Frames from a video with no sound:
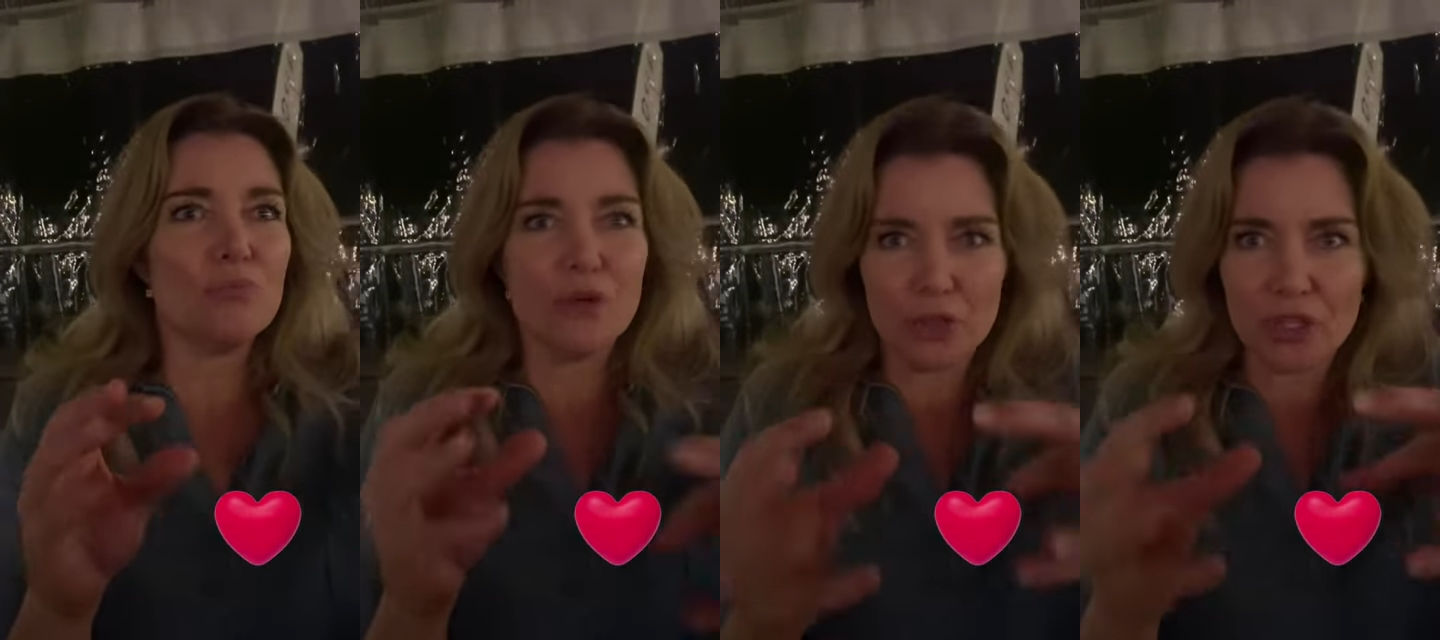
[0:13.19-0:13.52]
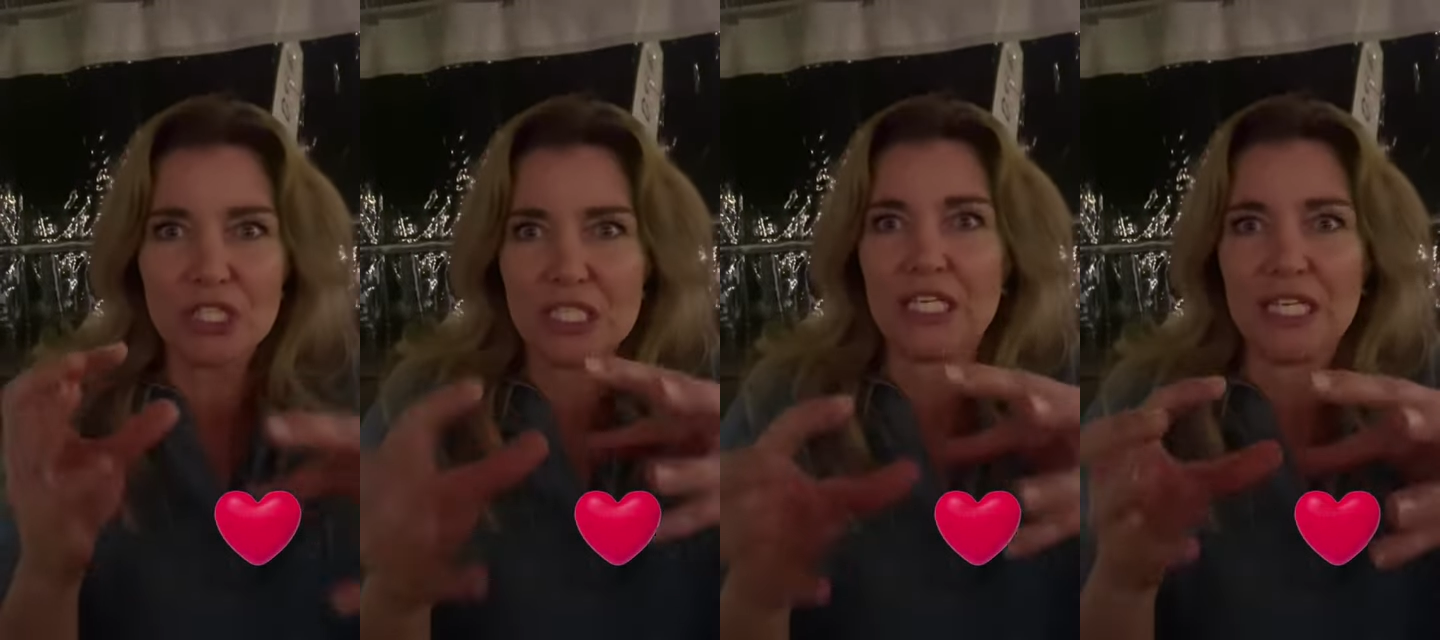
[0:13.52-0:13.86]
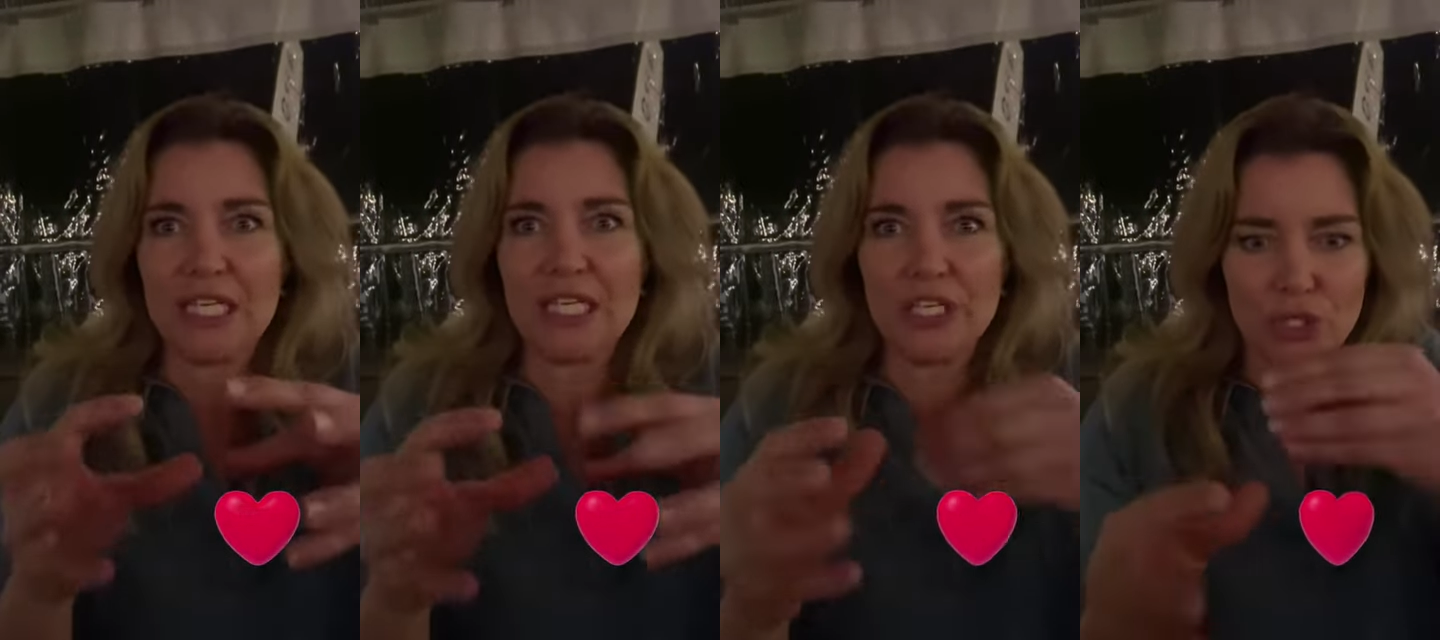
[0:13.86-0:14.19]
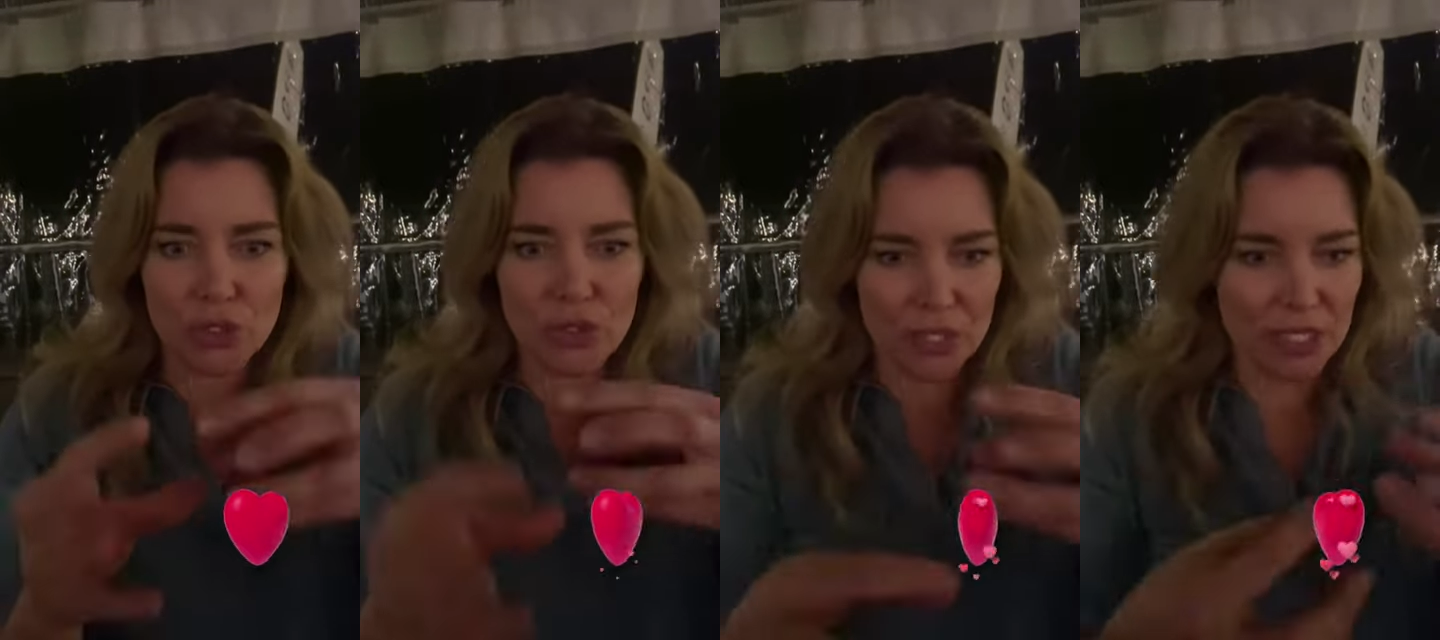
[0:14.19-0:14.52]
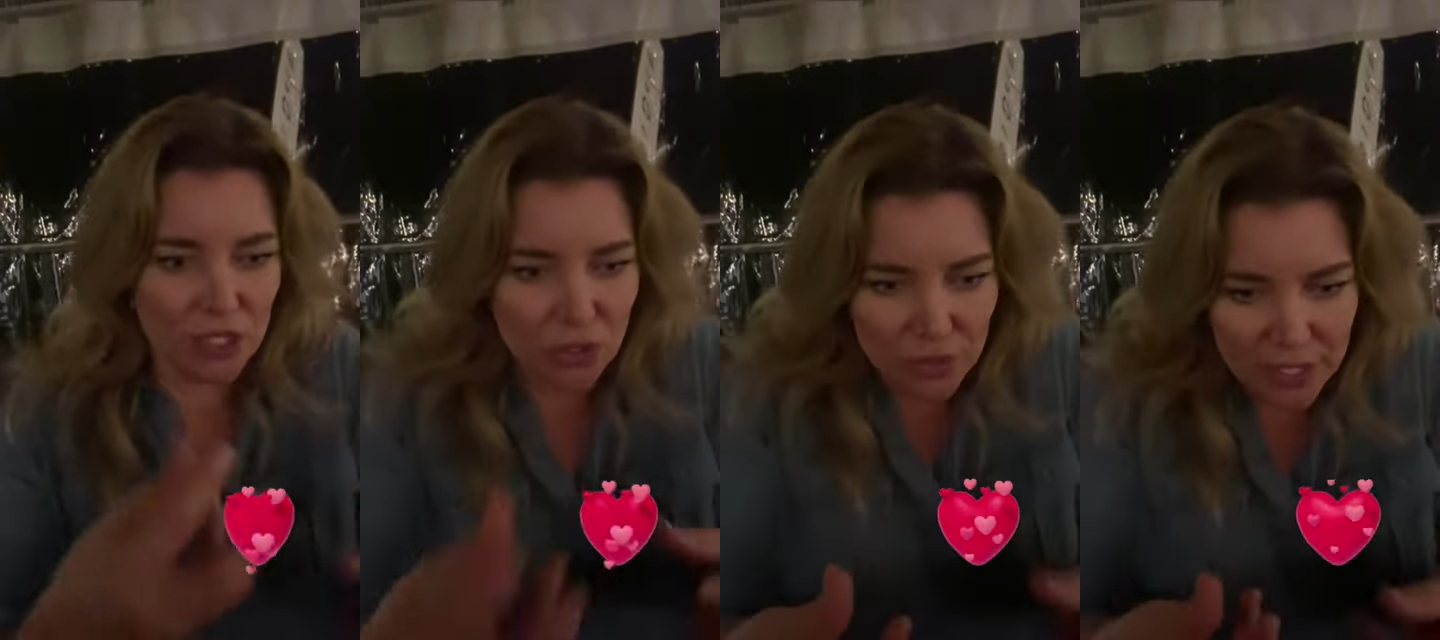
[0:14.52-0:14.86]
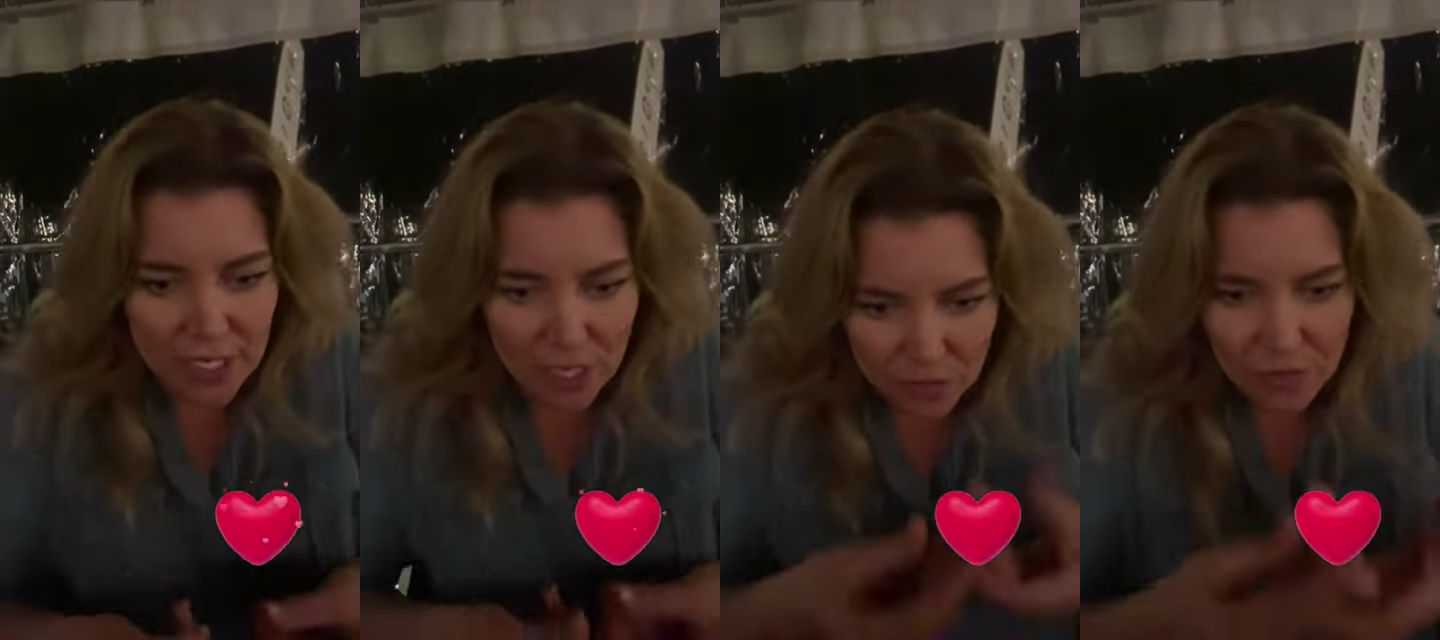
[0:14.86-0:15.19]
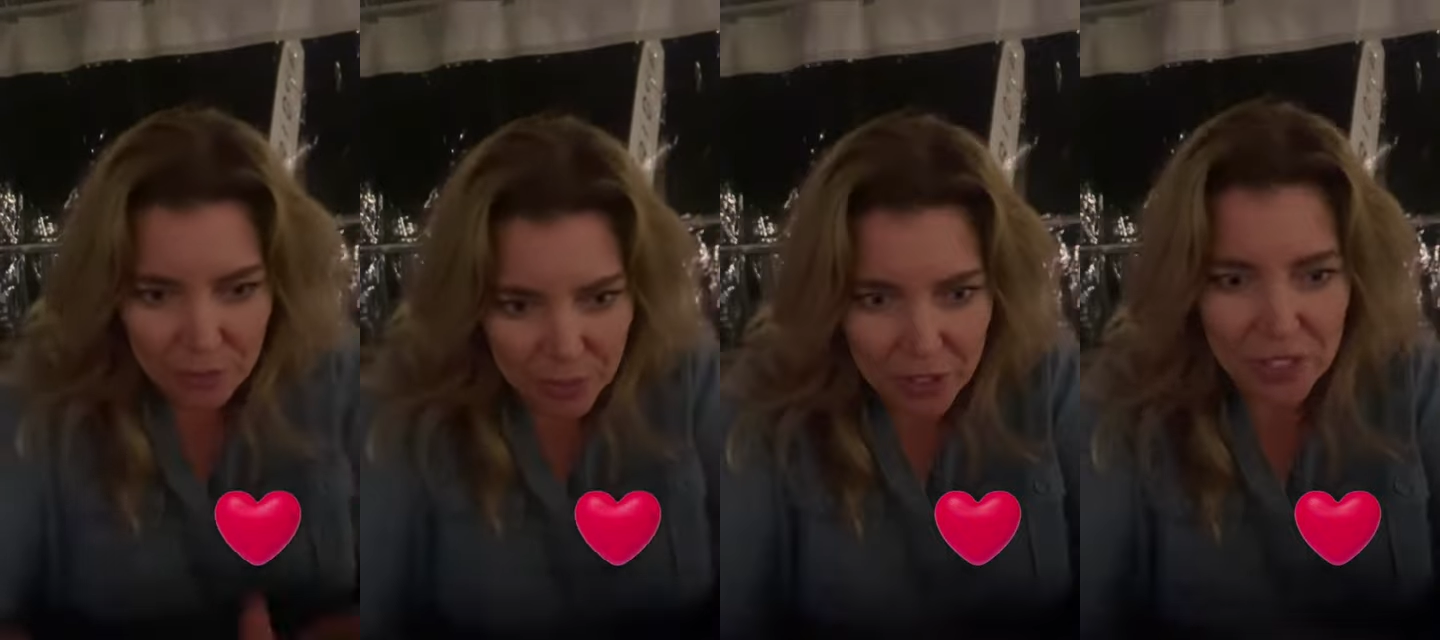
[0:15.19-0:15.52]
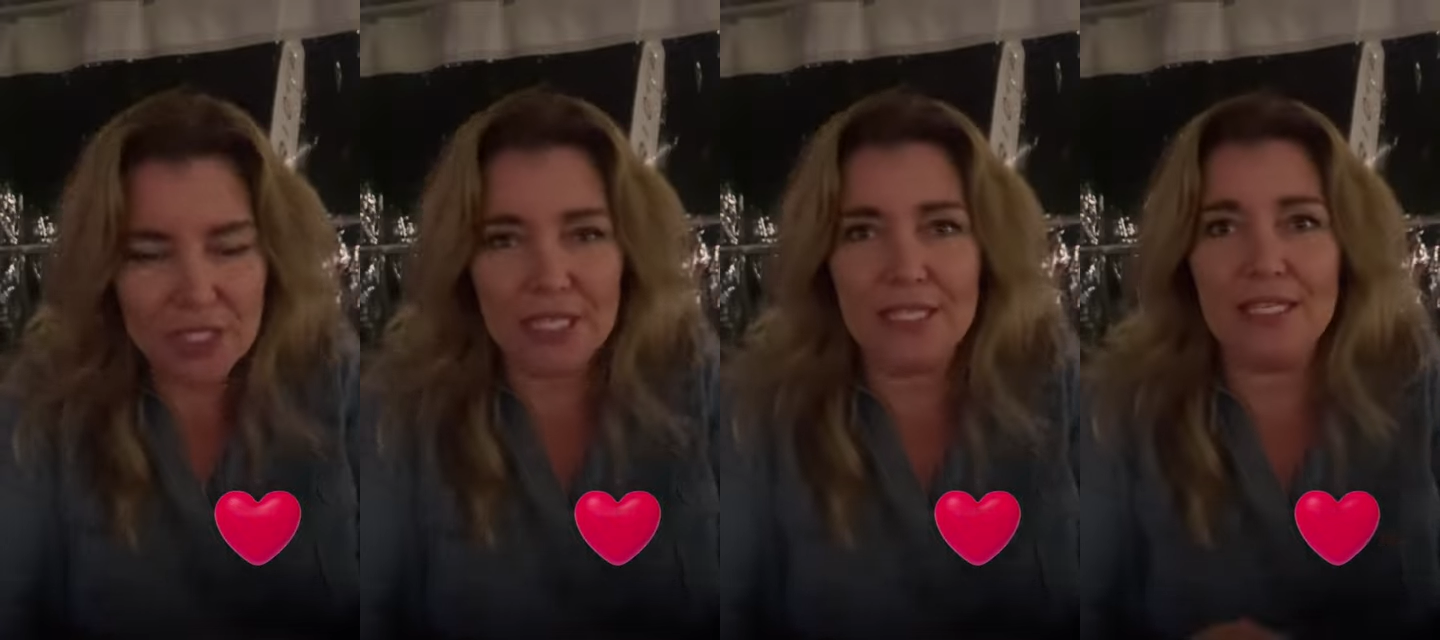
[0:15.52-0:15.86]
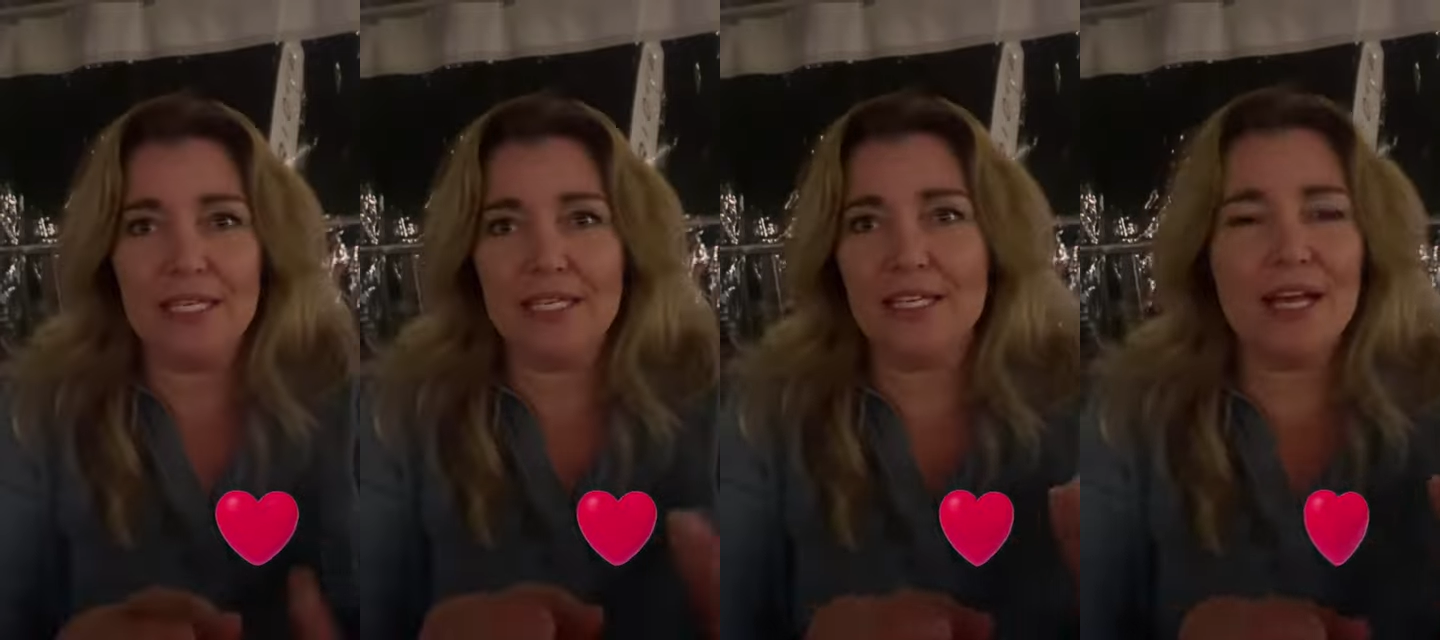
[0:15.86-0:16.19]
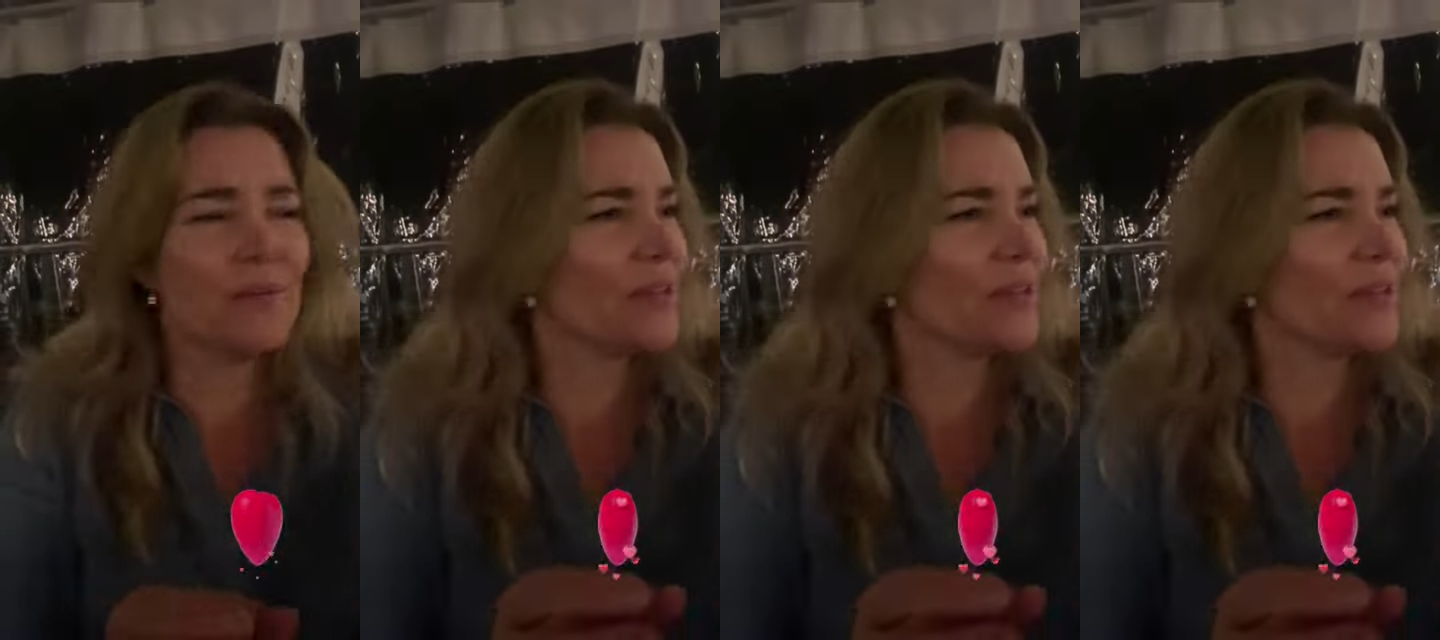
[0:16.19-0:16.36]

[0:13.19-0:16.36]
personally do this yourself and personally send it out